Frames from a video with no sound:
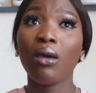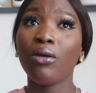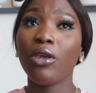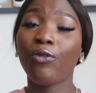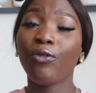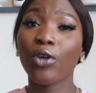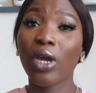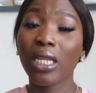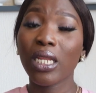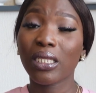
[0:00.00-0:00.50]

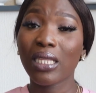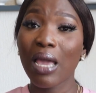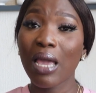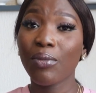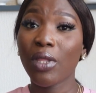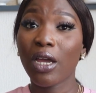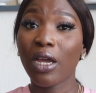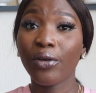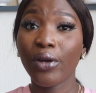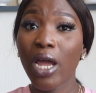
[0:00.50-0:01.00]
If you are the
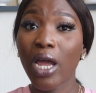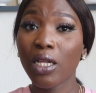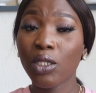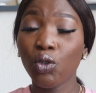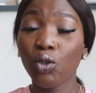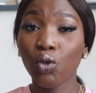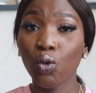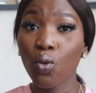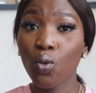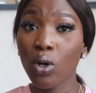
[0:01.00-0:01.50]
type that
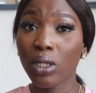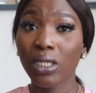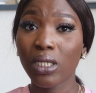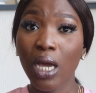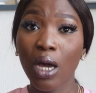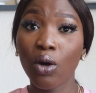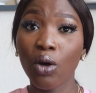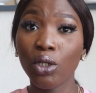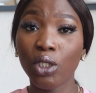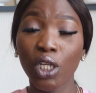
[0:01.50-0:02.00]
reacts to water
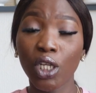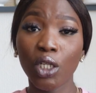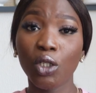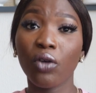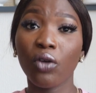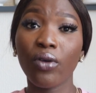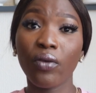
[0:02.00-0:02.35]
or change of